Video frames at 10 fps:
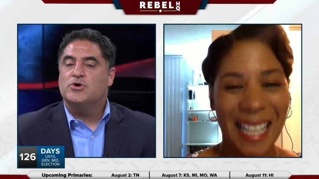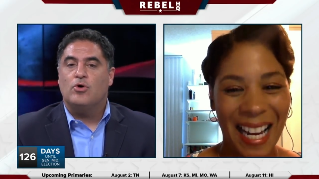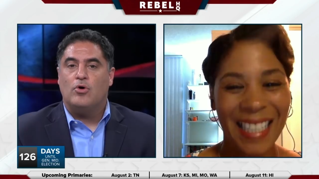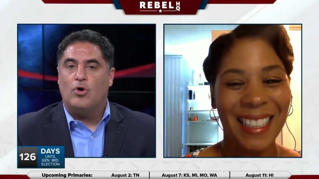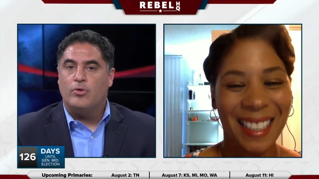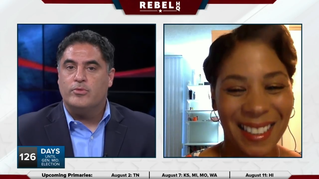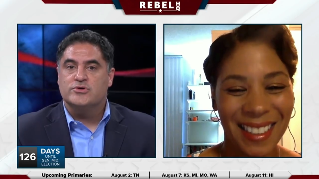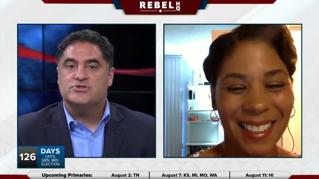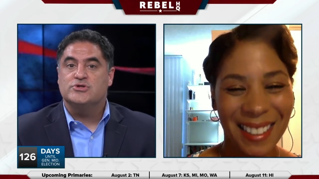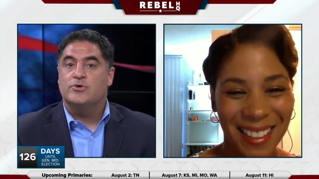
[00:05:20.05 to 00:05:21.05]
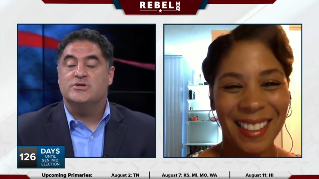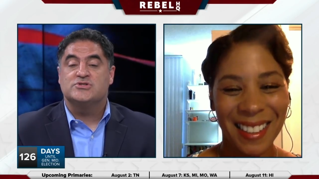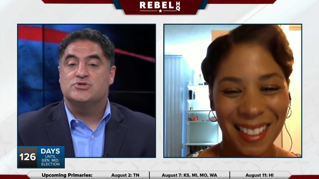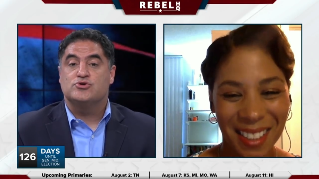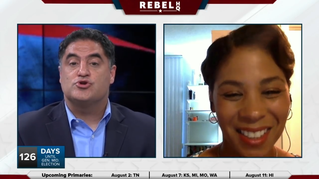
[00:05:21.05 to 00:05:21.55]
Speaker 1: exactly. no almost no
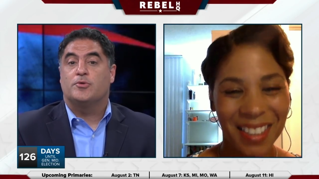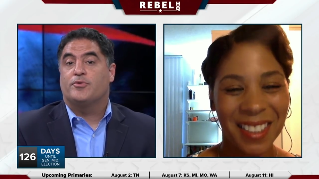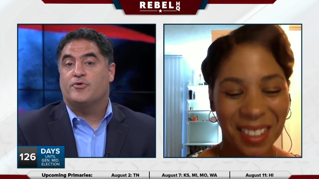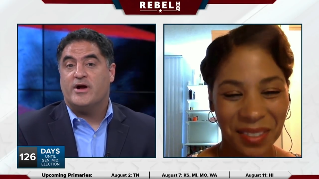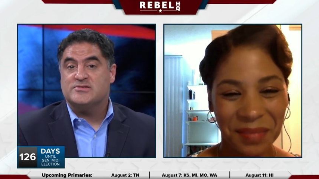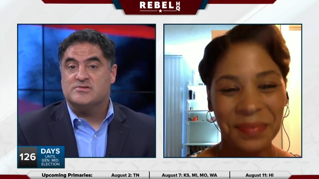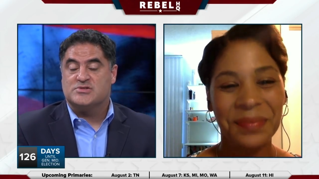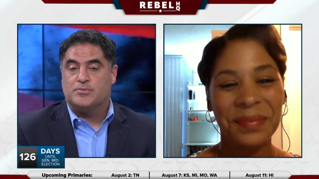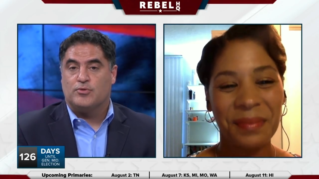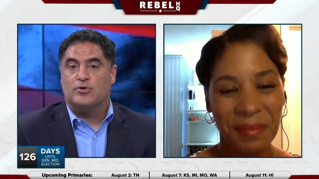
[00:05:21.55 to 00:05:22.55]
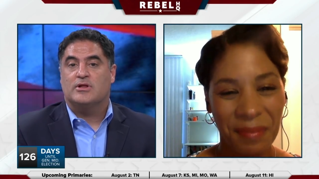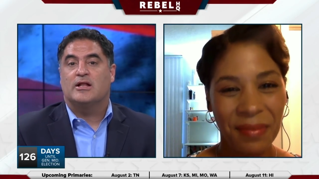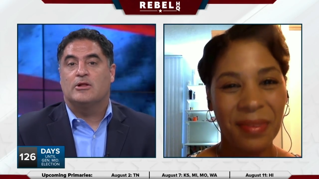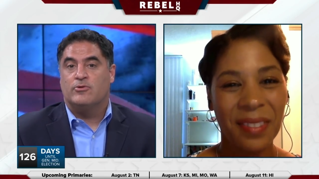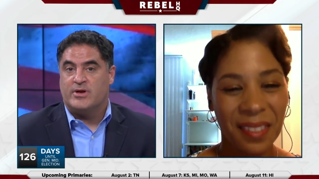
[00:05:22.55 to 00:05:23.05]
institutional progressive support, let
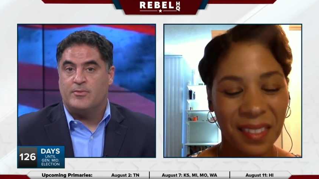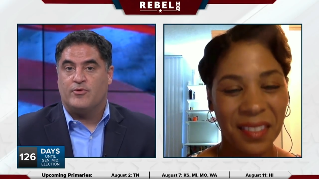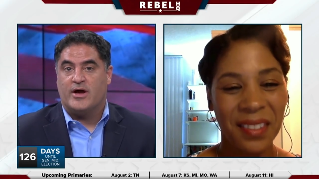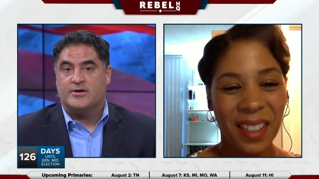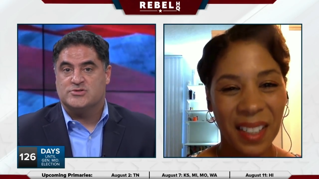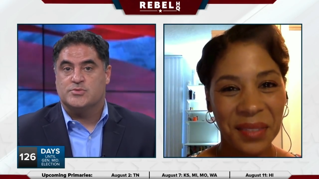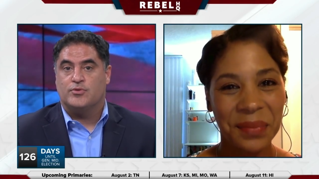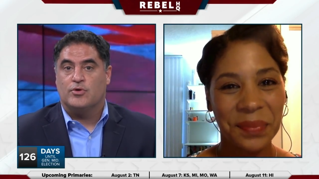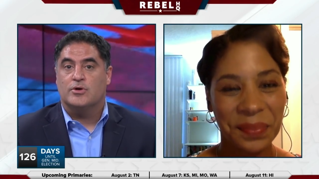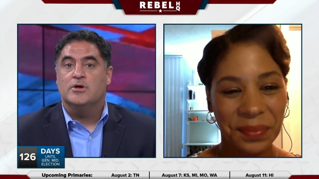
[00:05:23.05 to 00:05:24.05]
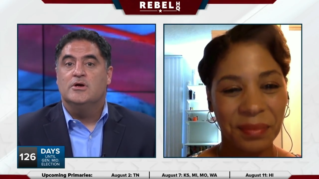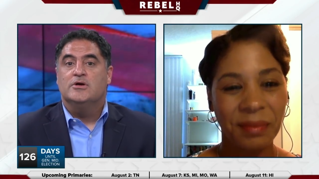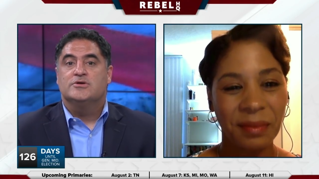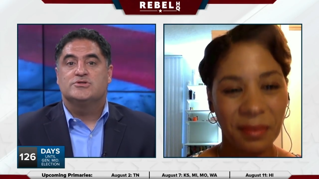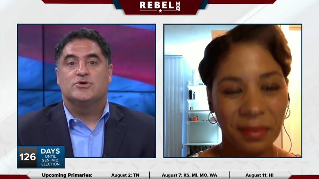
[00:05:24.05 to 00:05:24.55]
alone Democratic right. support.
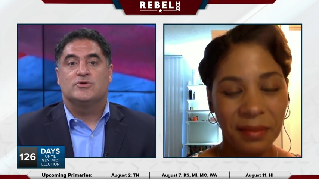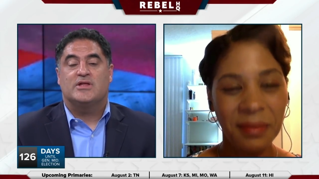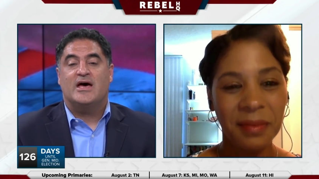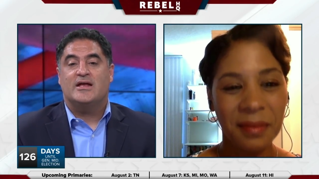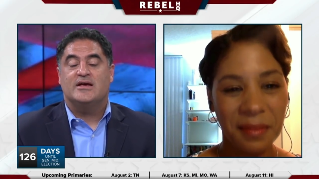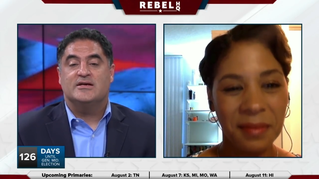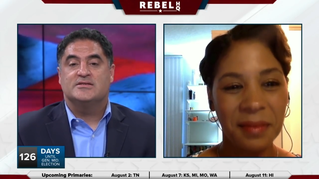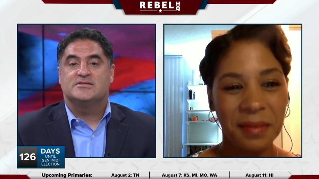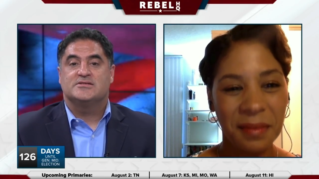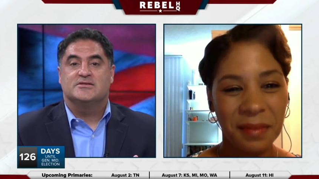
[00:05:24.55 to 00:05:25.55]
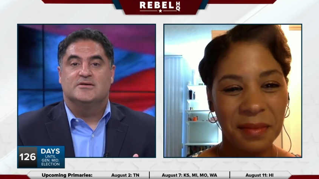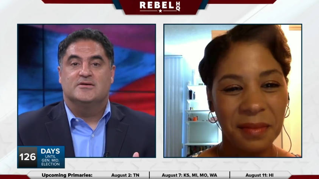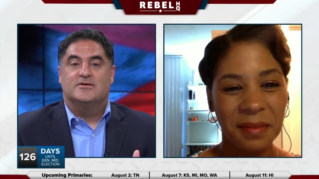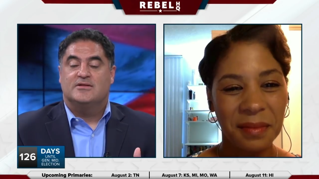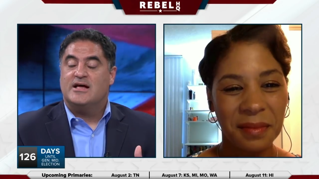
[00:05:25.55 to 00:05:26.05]
So that is
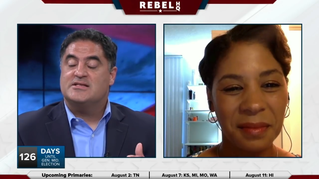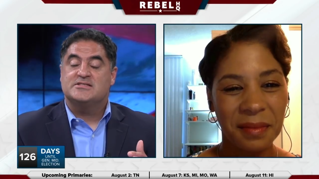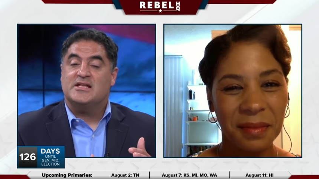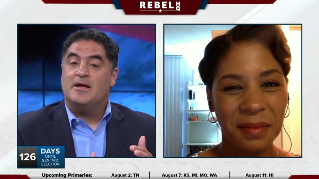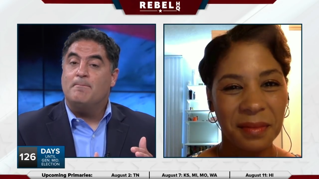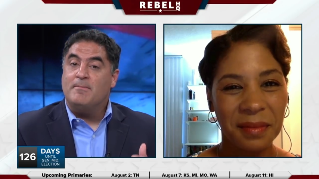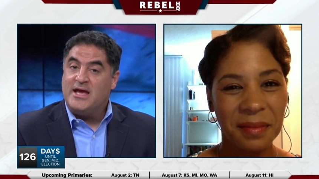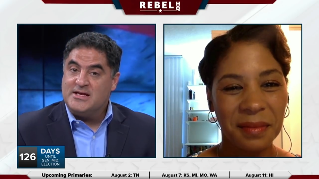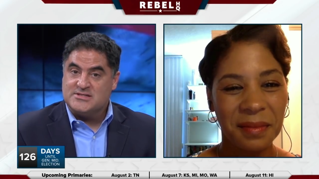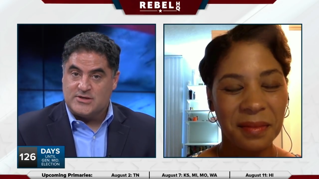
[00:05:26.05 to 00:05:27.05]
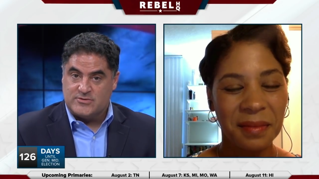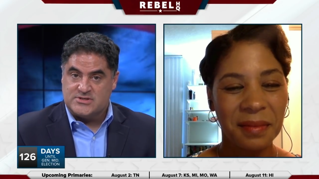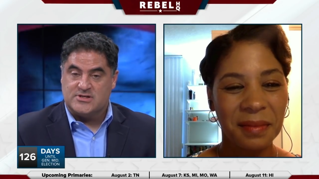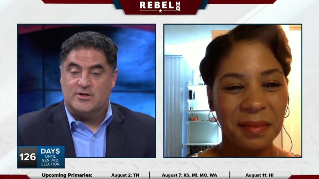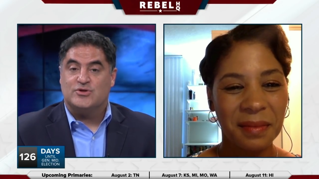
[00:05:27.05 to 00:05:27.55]
that is an amazing
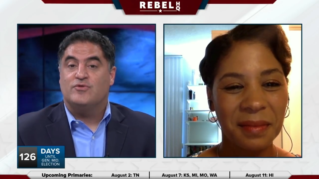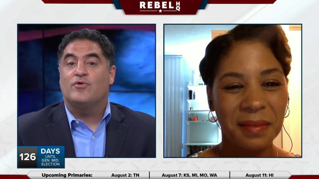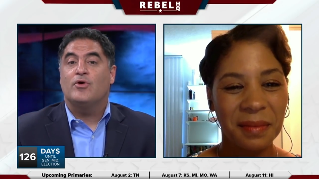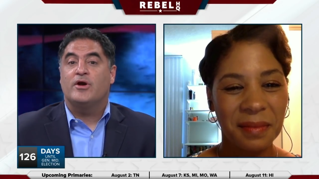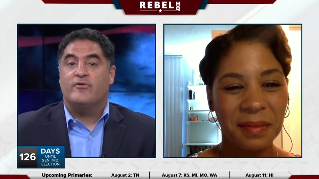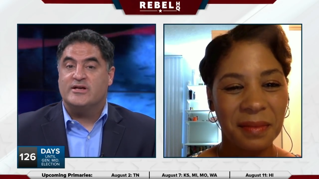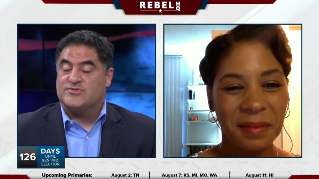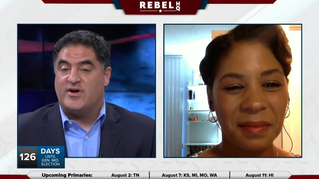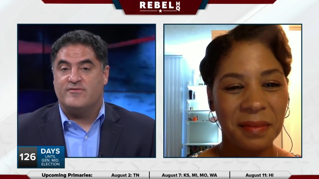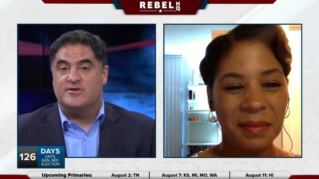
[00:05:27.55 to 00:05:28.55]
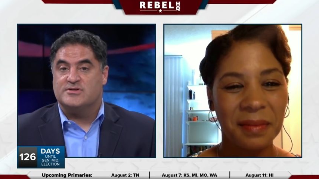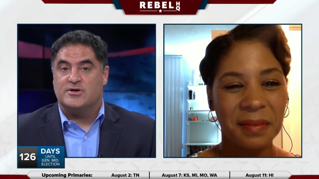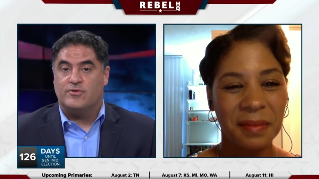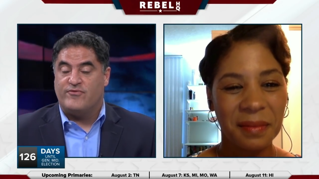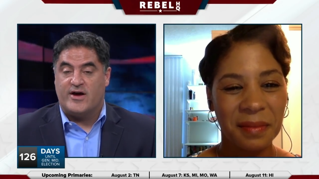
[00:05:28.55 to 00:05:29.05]
result. You've already raised
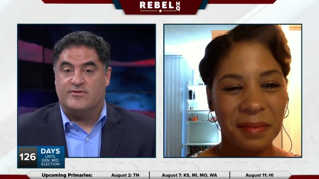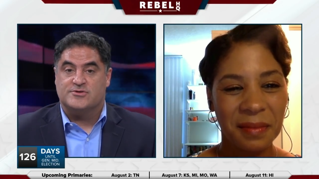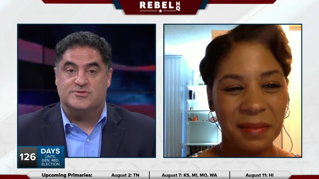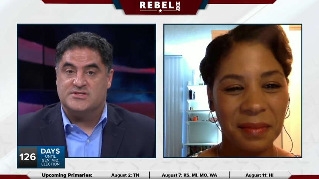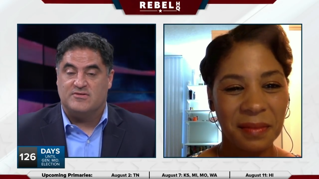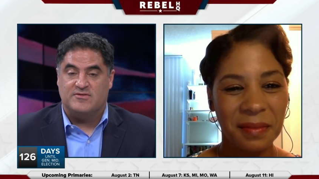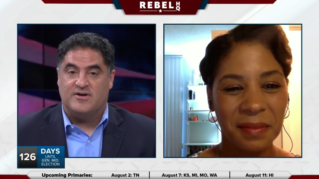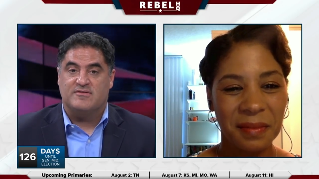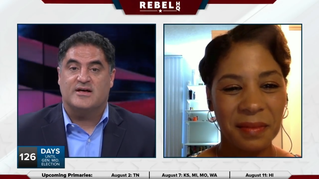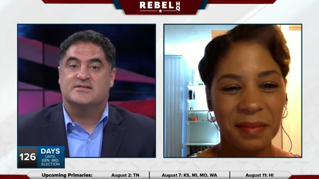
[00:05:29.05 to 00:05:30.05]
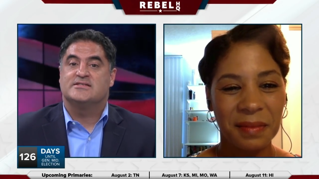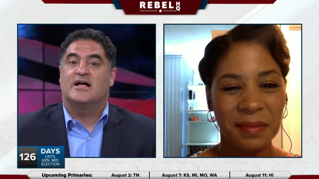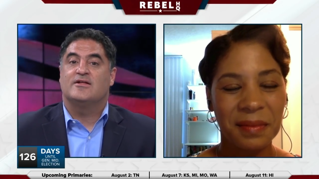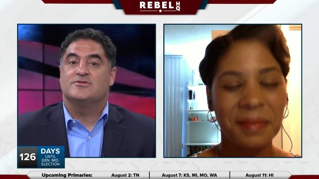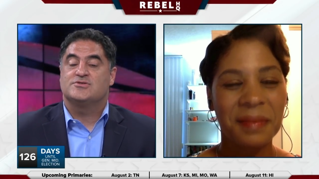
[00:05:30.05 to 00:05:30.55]

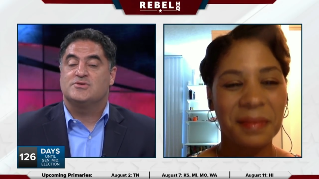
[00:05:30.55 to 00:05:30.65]
$575,000,